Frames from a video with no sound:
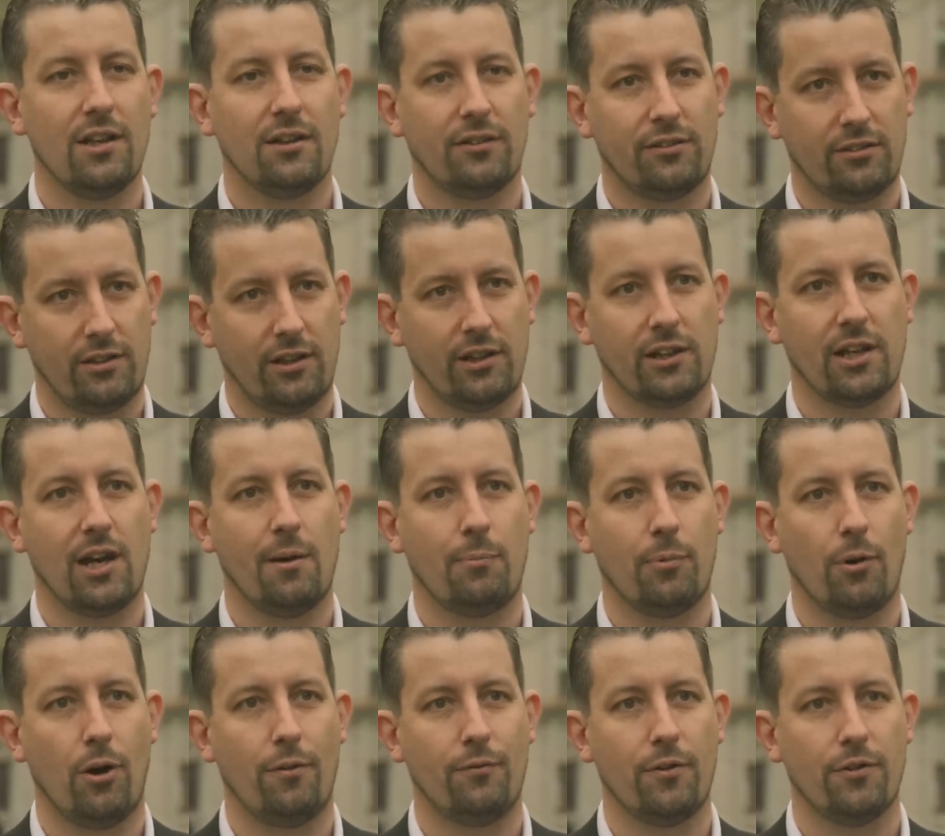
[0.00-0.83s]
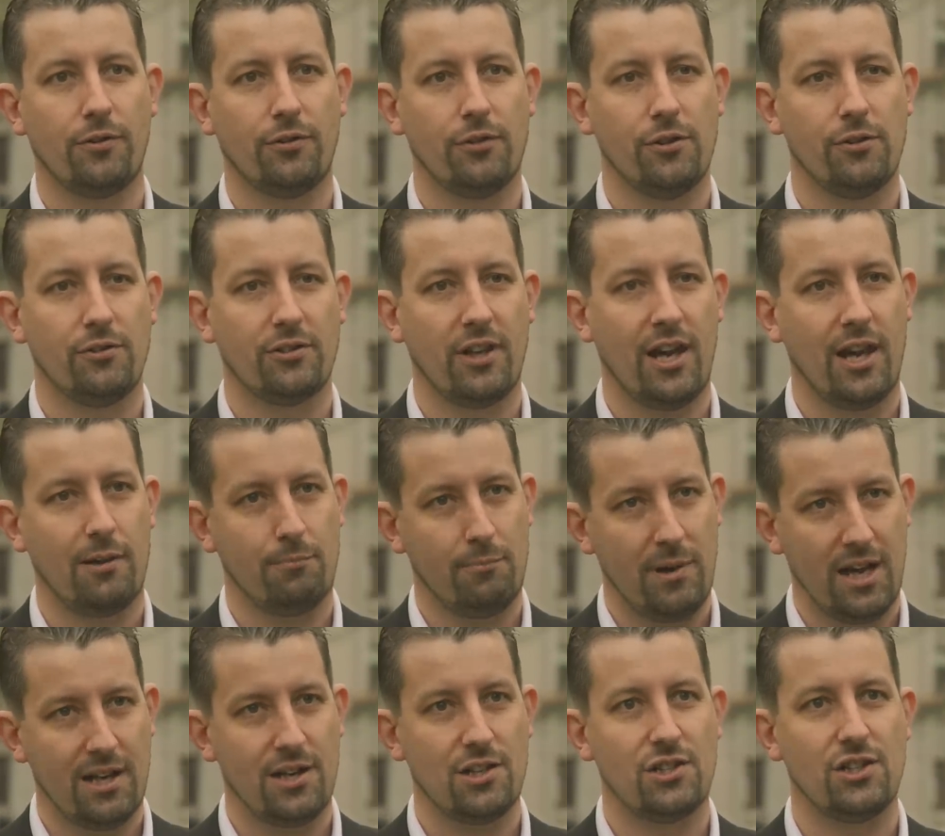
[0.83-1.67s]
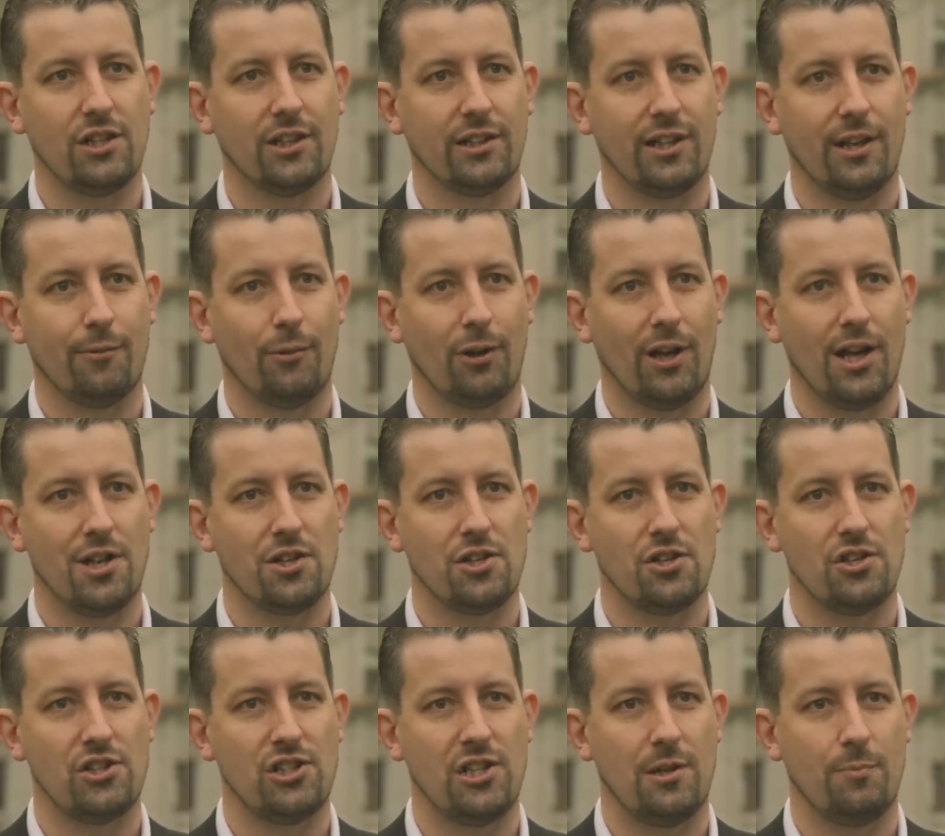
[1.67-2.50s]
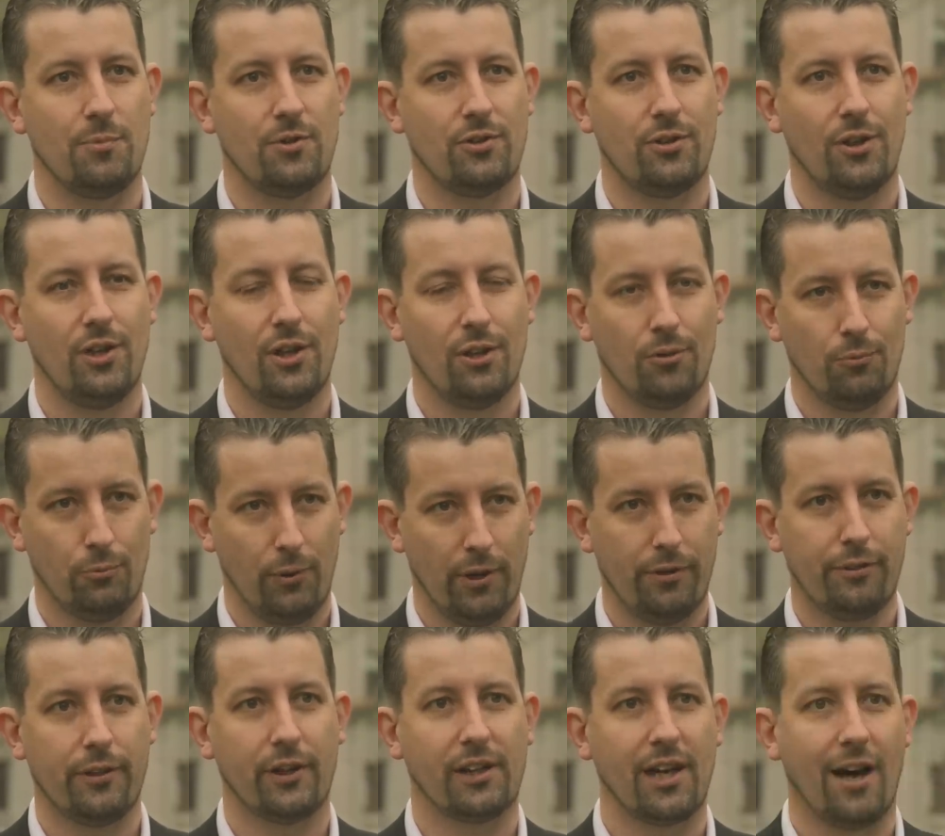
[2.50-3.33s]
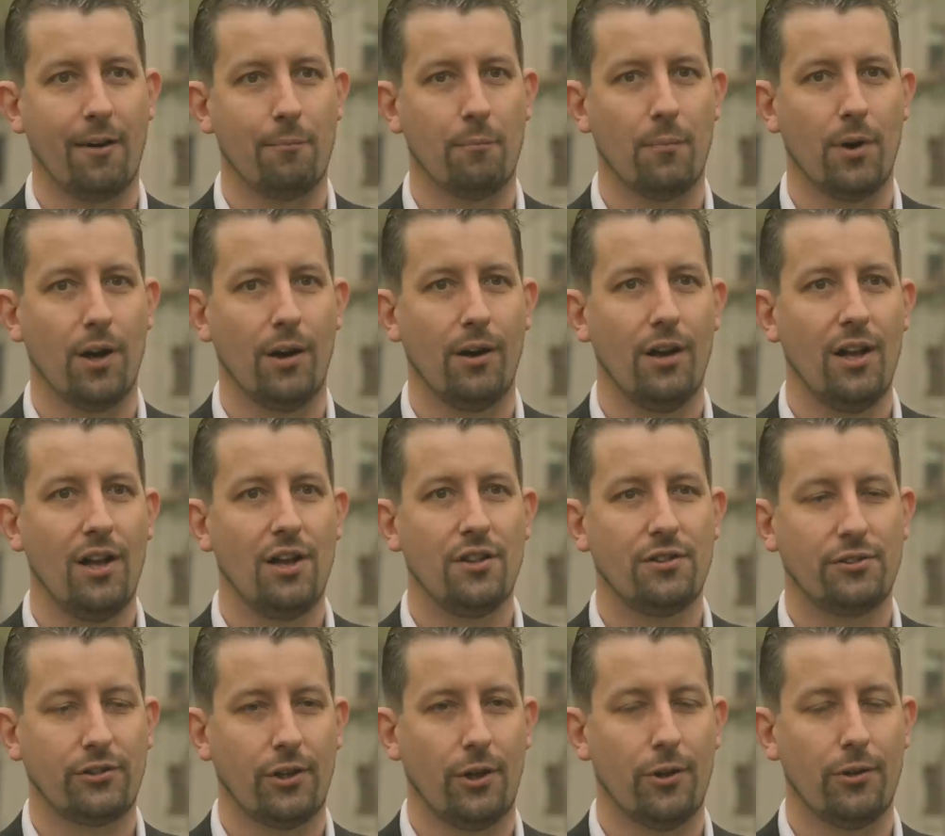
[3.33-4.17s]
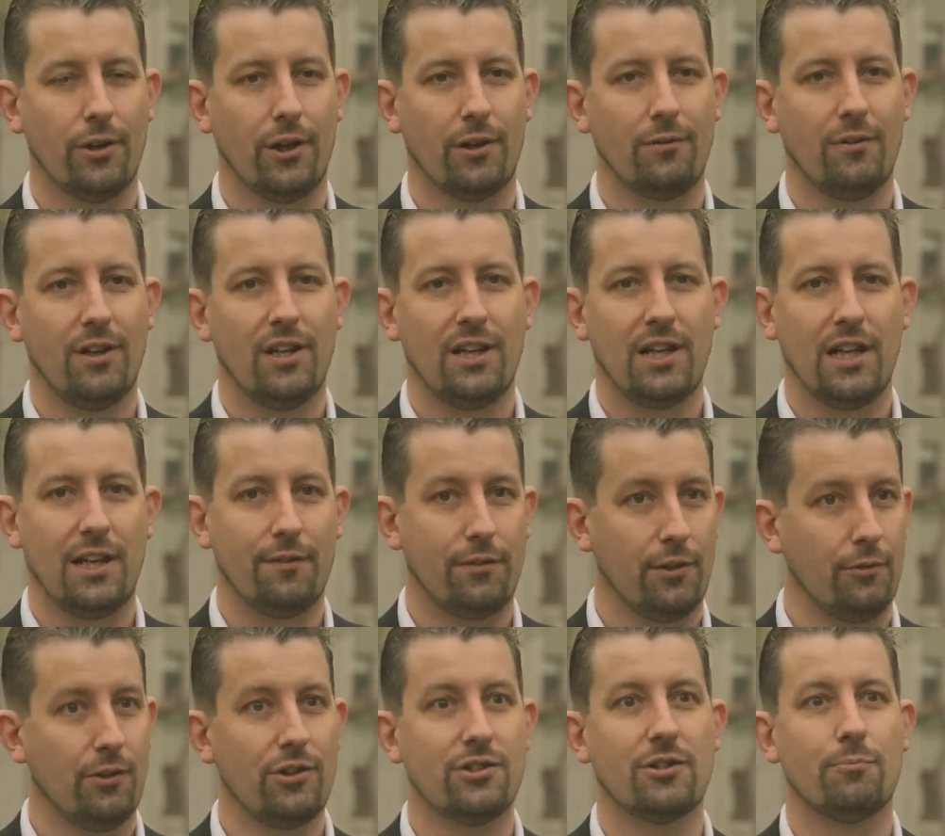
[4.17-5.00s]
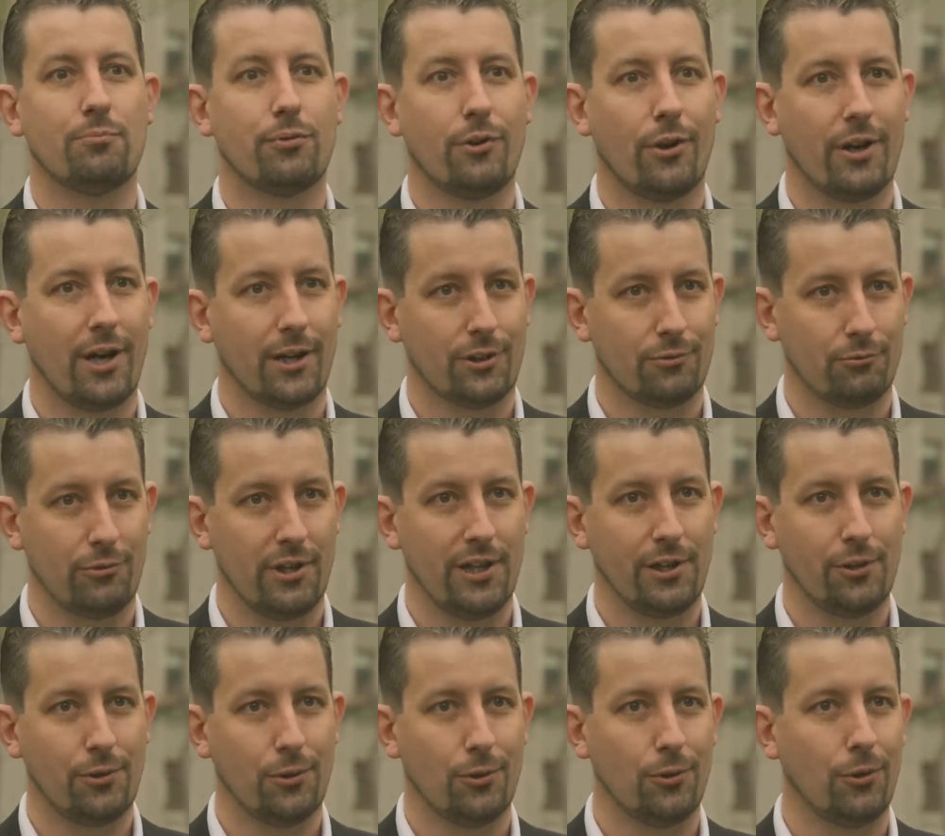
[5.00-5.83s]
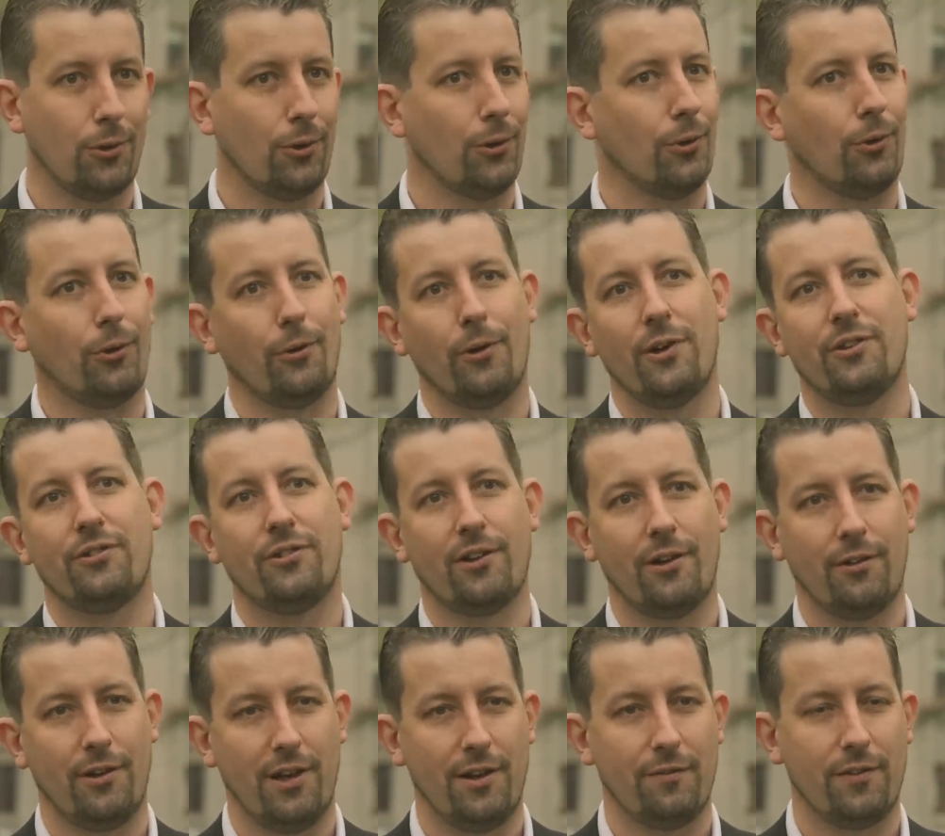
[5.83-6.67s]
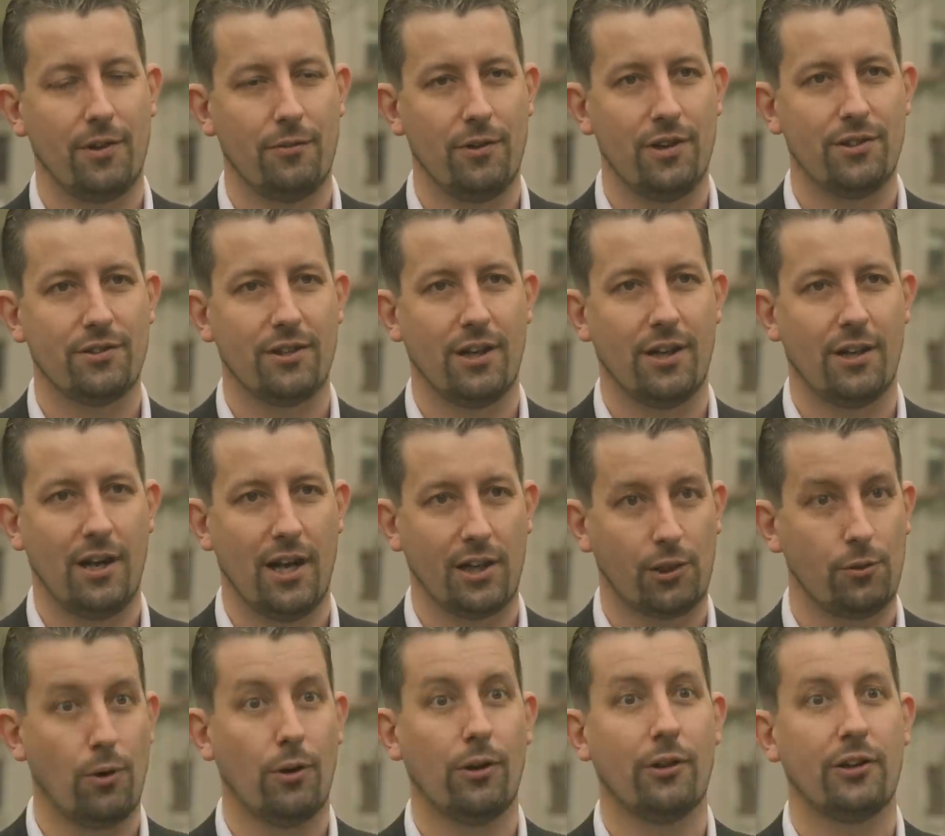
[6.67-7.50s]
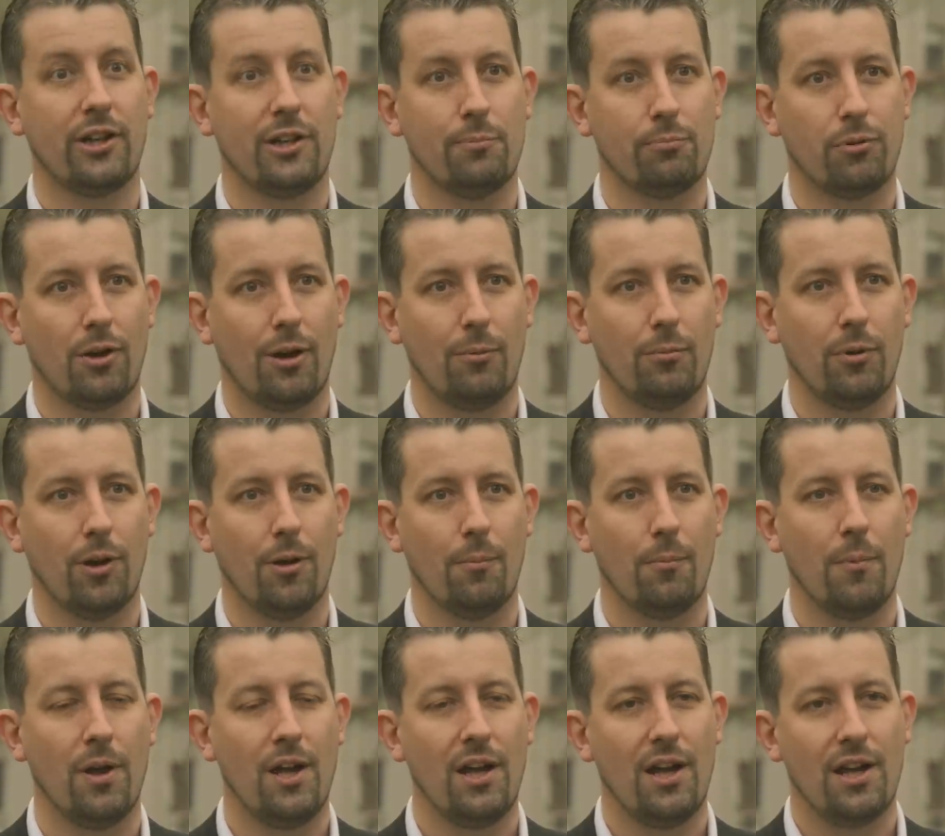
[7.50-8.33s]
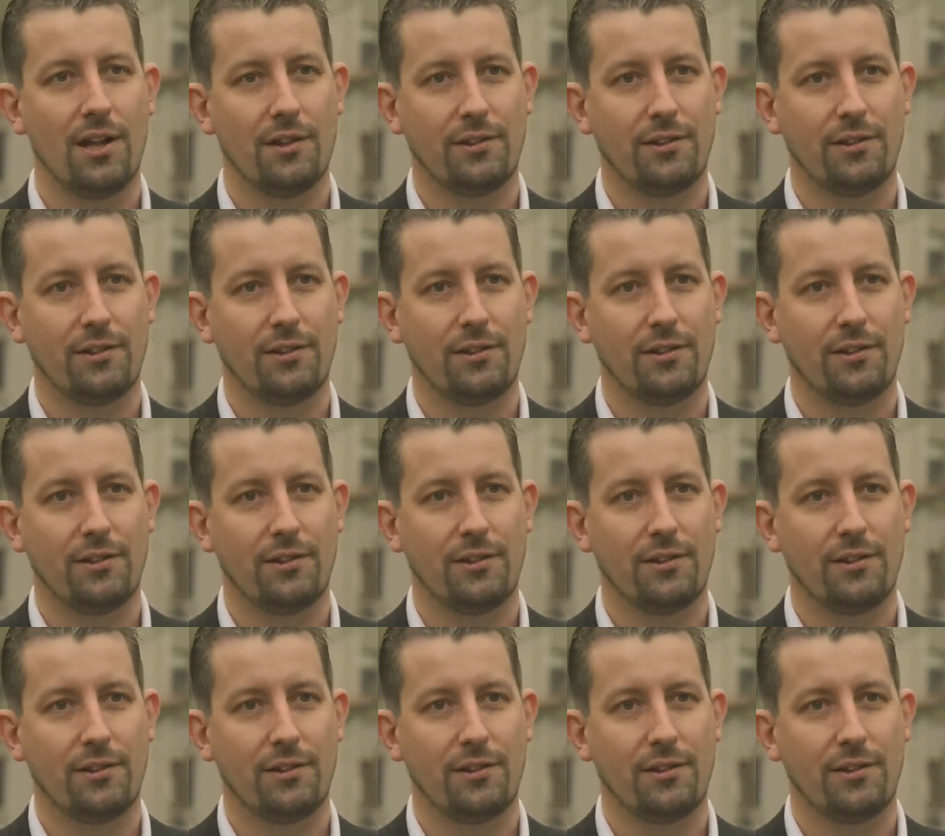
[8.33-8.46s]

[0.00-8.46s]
setting up offices and managing their relationships with the government so that if there is a product recall or if there is a quality problem,